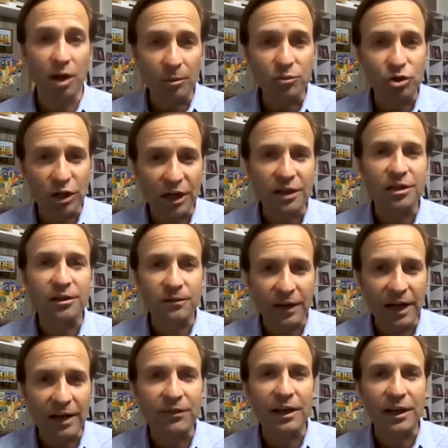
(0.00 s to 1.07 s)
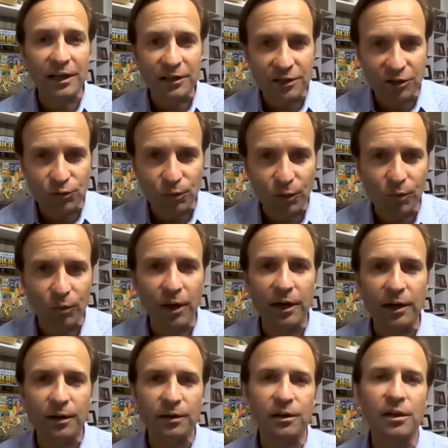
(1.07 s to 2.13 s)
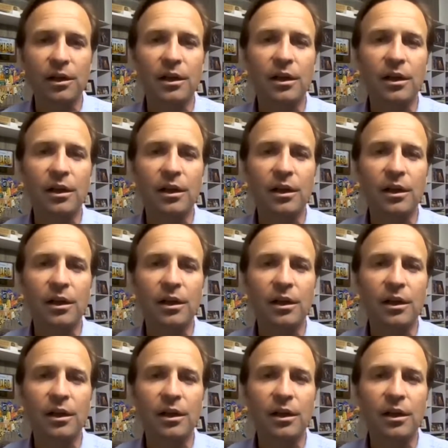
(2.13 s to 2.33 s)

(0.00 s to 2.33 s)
objective evidence is required